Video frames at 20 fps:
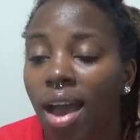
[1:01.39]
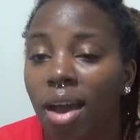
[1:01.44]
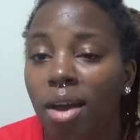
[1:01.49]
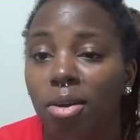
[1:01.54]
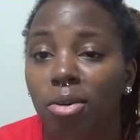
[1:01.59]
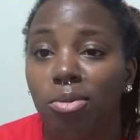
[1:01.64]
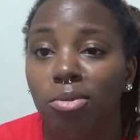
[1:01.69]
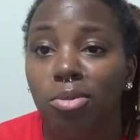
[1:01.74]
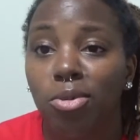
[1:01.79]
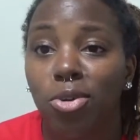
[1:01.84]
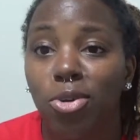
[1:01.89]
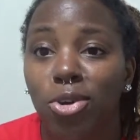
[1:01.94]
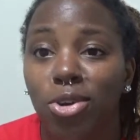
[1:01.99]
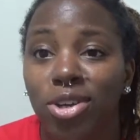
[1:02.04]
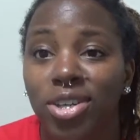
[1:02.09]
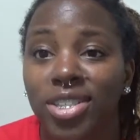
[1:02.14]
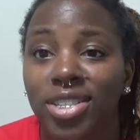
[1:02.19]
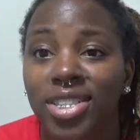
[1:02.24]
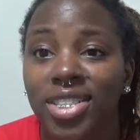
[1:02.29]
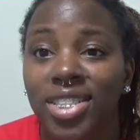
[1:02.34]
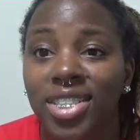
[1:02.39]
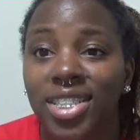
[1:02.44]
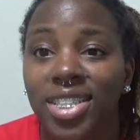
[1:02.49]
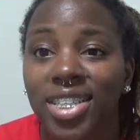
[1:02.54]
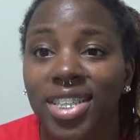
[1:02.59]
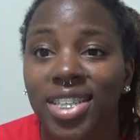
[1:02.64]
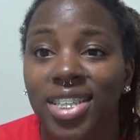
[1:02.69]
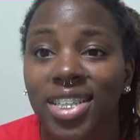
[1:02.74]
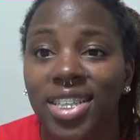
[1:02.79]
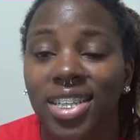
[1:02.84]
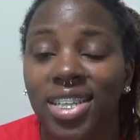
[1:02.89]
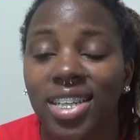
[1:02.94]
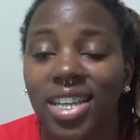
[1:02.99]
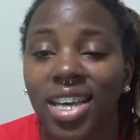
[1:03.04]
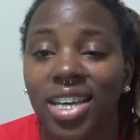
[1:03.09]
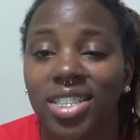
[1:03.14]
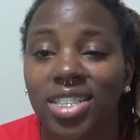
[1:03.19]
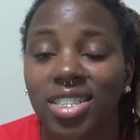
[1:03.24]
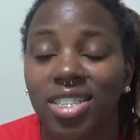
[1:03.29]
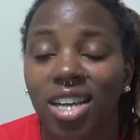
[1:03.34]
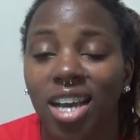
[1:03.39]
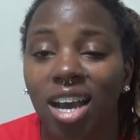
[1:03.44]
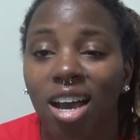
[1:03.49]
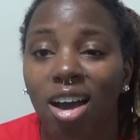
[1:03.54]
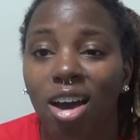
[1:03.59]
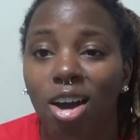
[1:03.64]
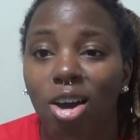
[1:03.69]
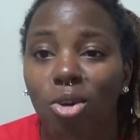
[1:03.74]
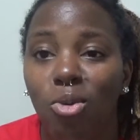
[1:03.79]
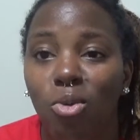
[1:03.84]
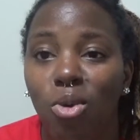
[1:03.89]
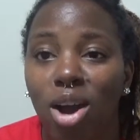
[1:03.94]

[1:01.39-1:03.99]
I'm going to let y'all